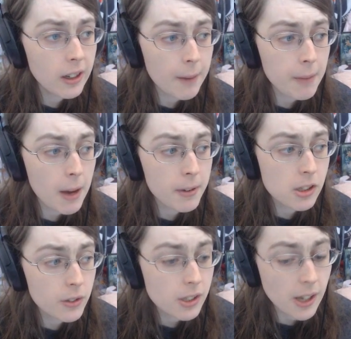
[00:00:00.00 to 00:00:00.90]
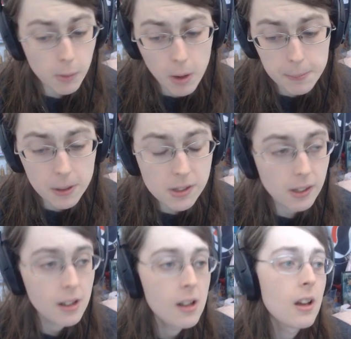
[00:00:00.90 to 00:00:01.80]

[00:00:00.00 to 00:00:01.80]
I'm not much of a sidewalk person.